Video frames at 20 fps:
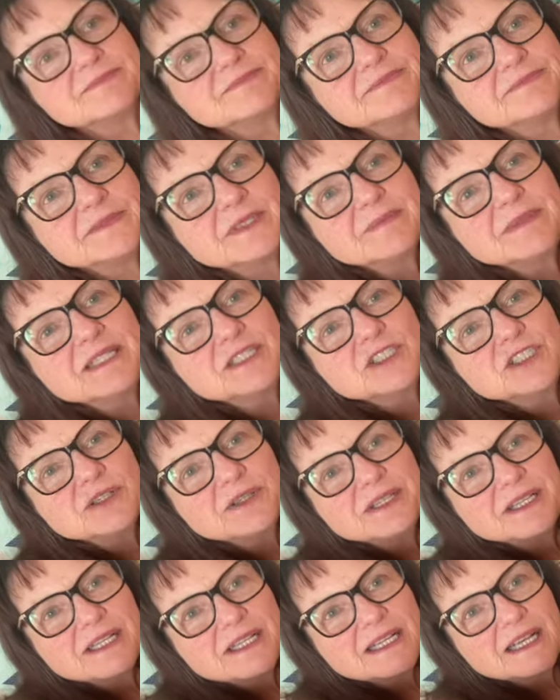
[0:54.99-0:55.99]
Let me show
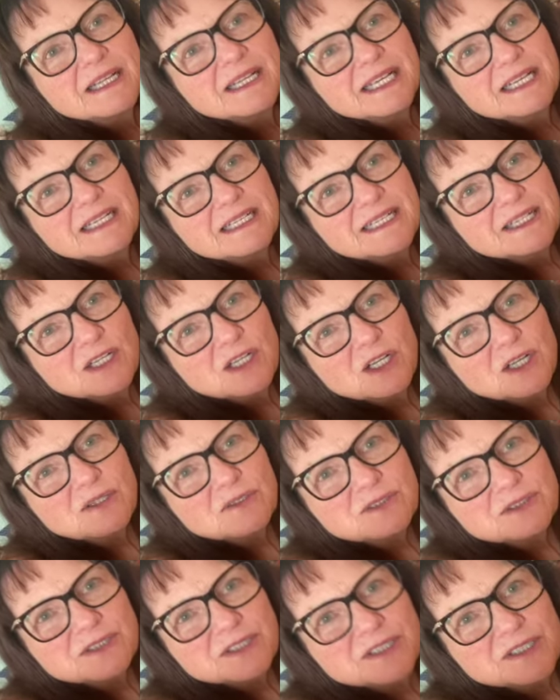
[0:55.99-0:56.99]
you, I'll get a little
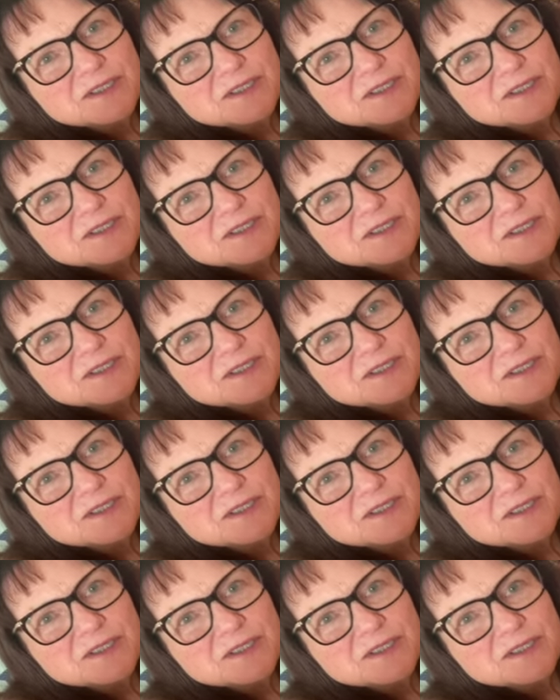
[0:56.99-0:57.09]
closer.